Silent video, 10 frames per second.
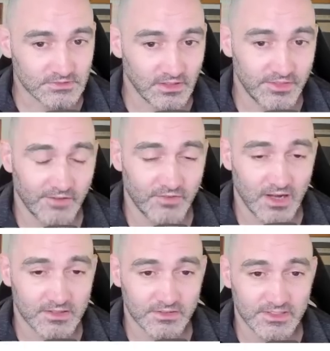that
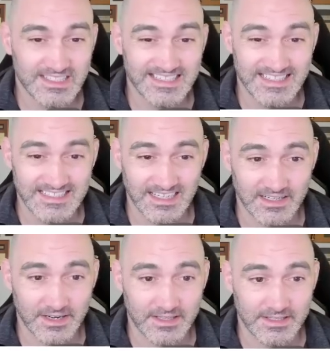Wagner is
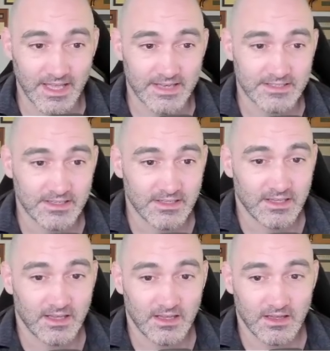done yet.
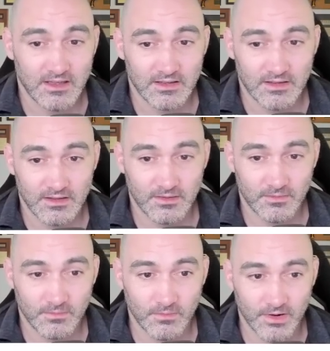Uh,
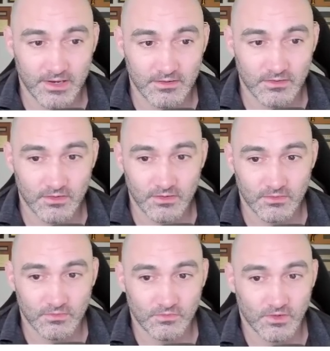right?
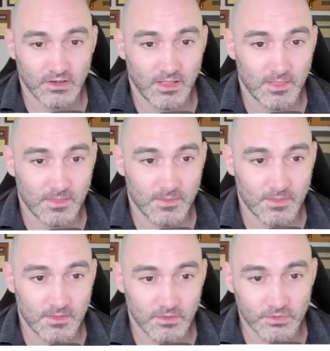
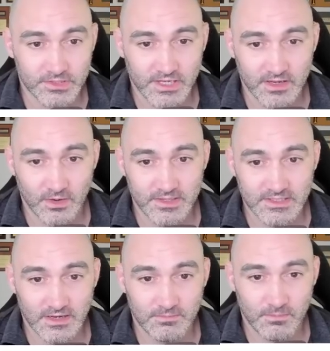Lukashenko has
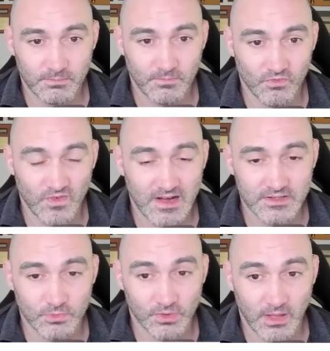said
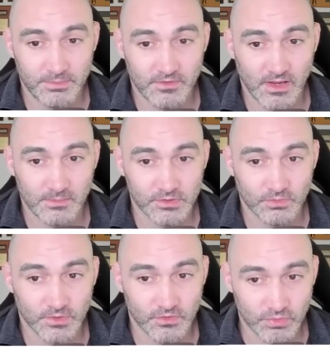Wagner will not be able to
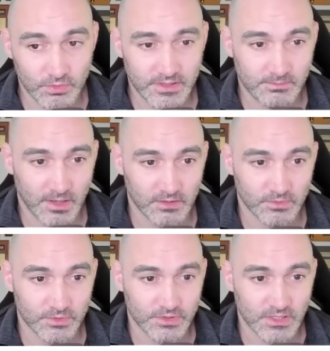recruit in
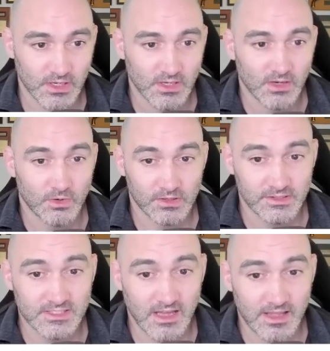Belarus, or at
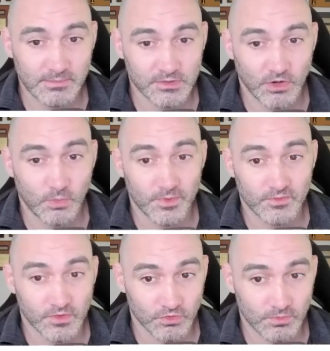least not able to open
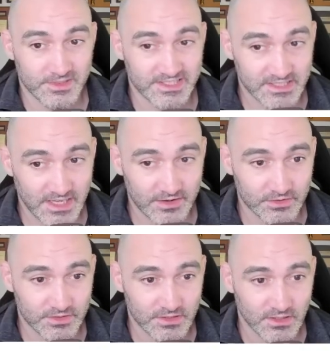recruitment
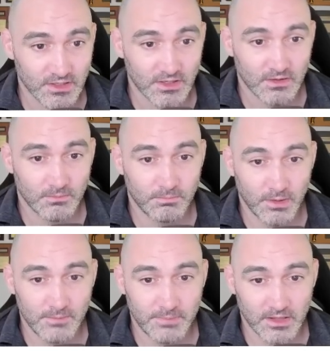centers,
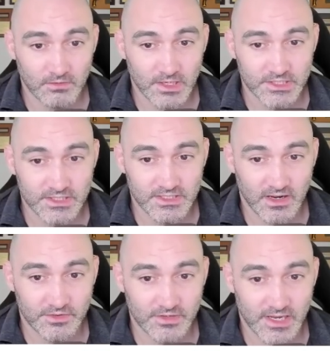but Belarusians and
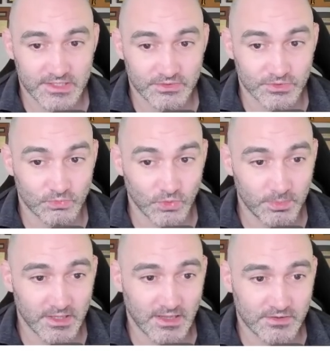other nationals will
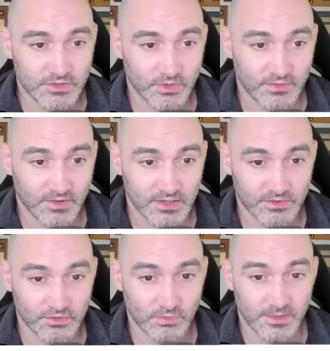be allowed to join
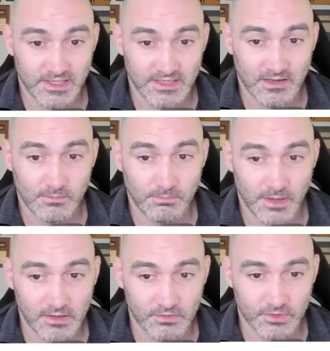Wagner Group in
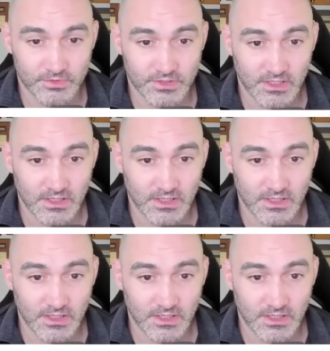Belarus.